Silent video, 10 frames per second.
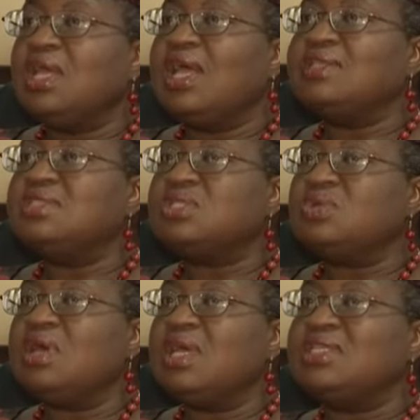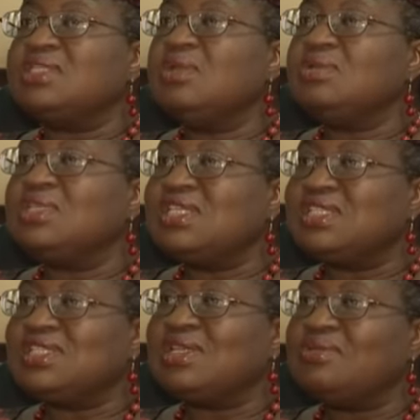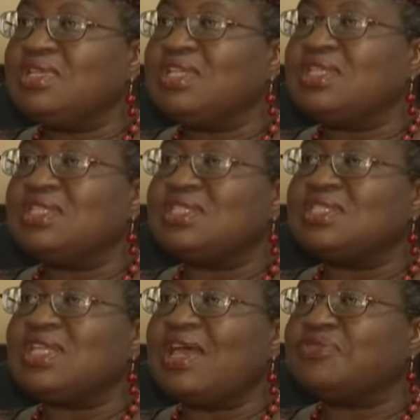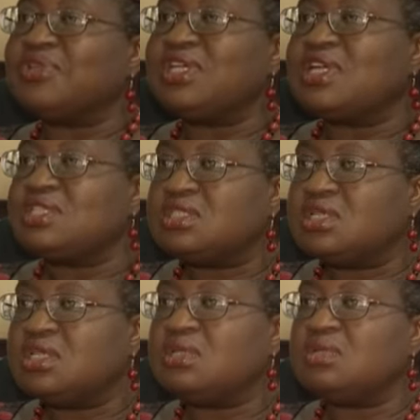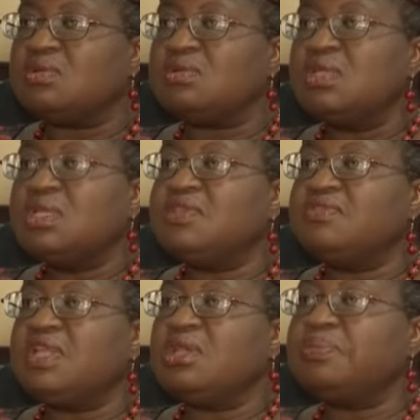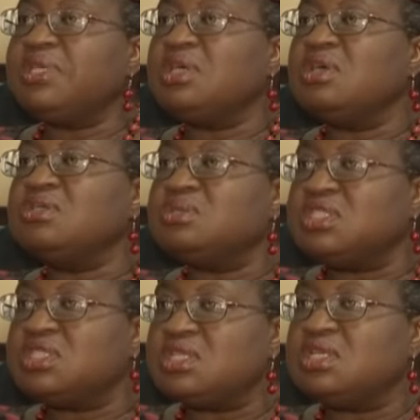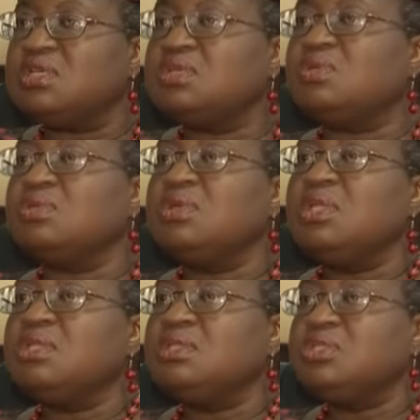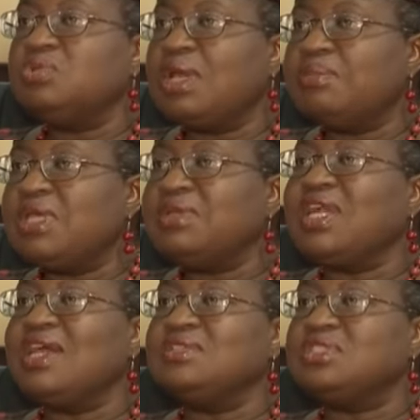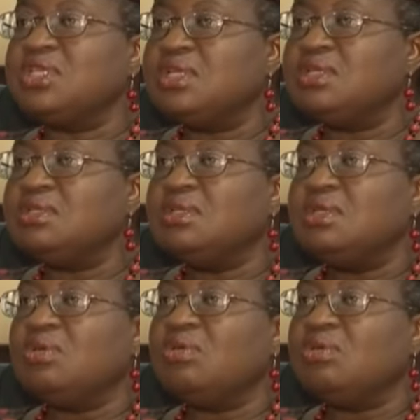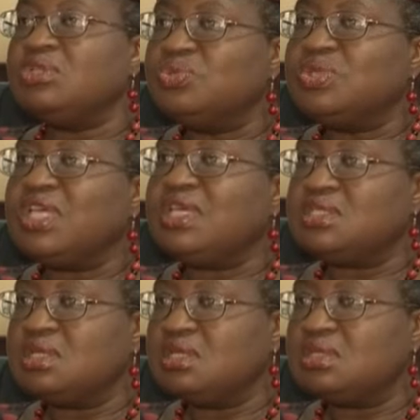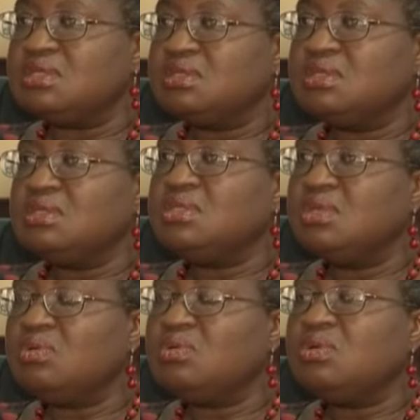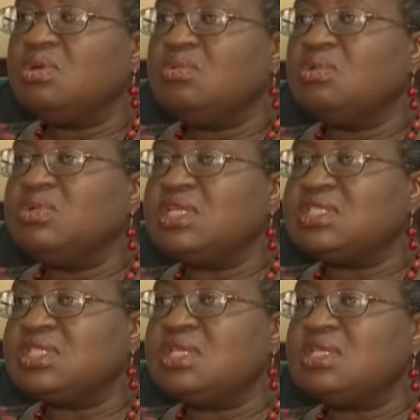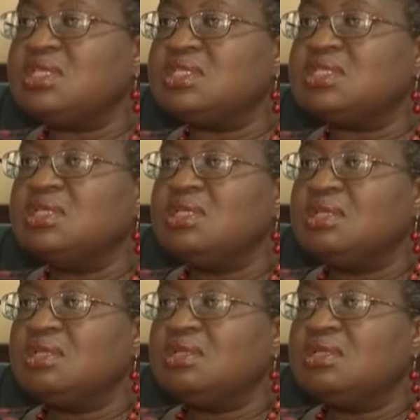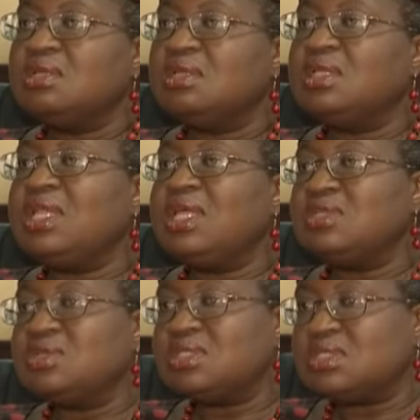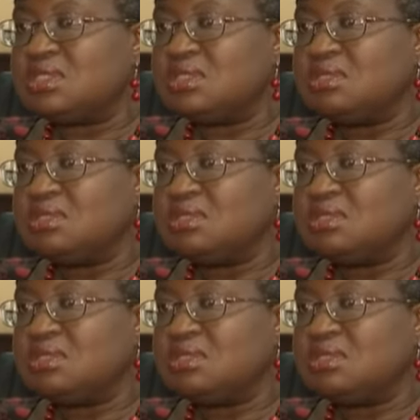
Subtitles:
And so it's not necessarily this is Africa's turn or developing countries' turn or American turn or UK turn. No, what we're saying is let us